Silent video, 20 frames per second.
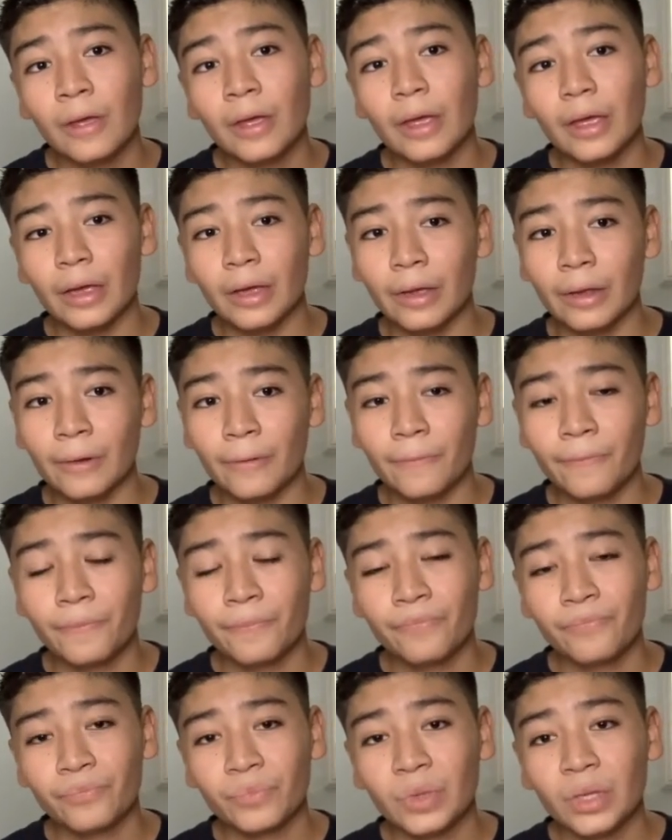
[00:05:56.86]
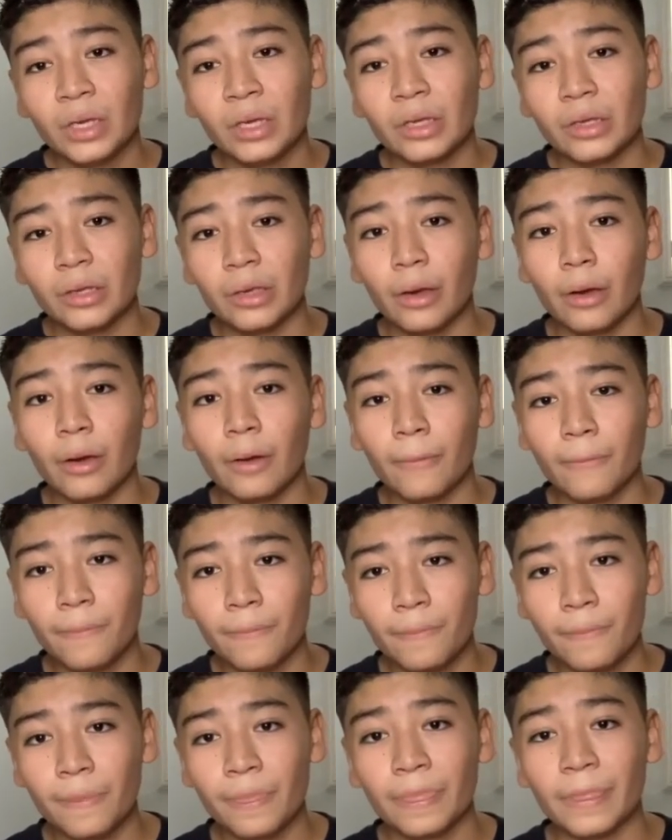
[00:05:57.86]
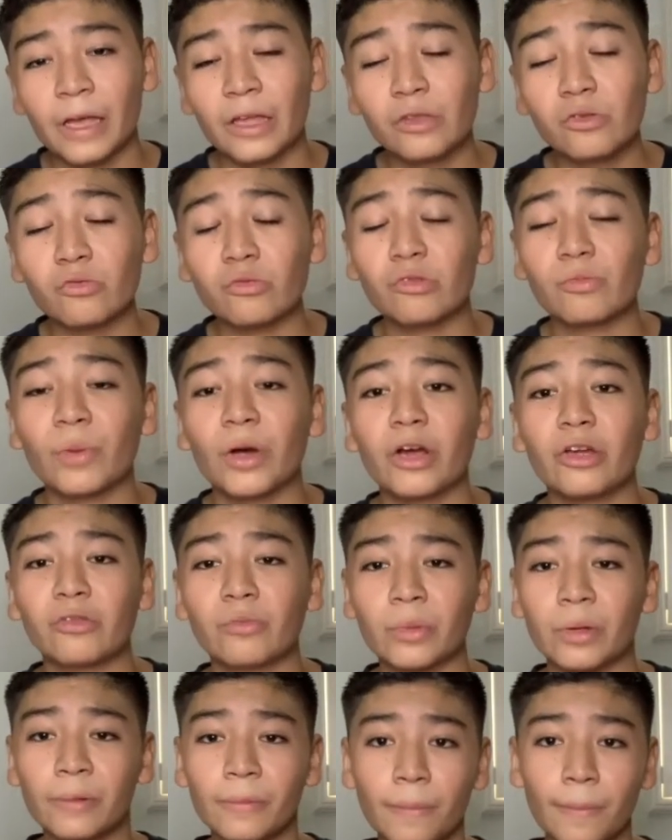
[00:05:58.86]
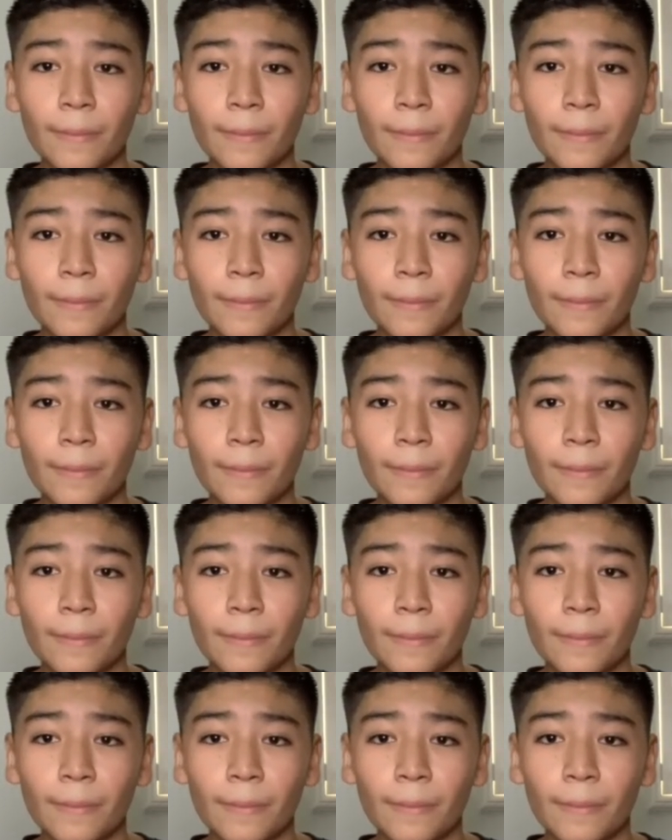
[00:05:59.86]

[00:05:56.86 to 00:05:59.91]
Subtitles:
And yeah, that's who inspires me.